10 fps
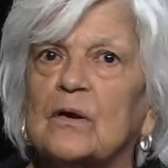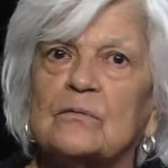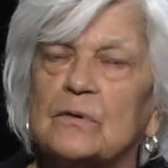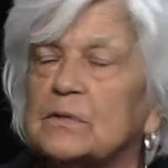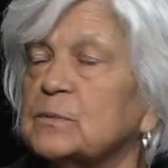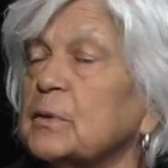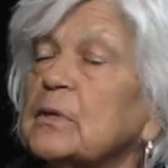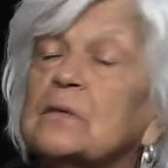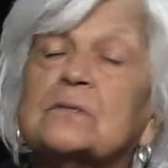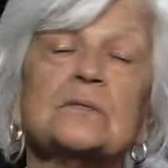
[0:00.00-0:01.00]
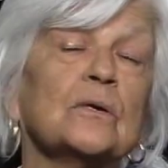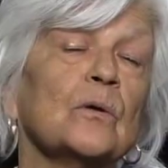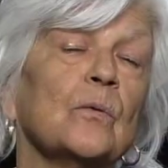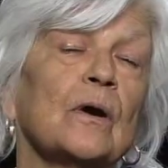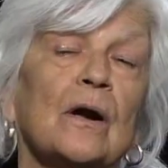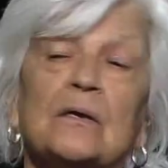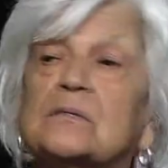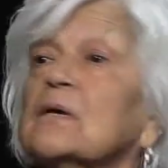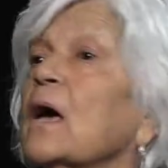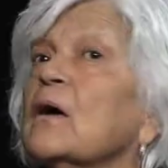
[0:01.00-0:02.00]
ever experienced anywhere
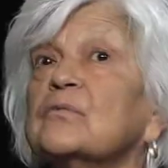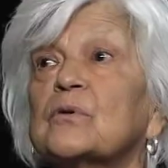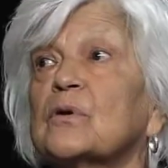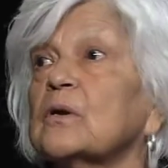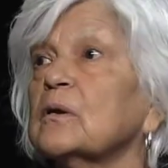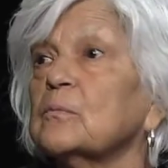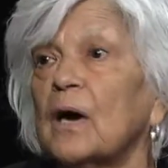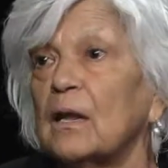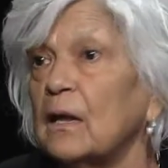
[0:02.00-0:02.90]
else ever in my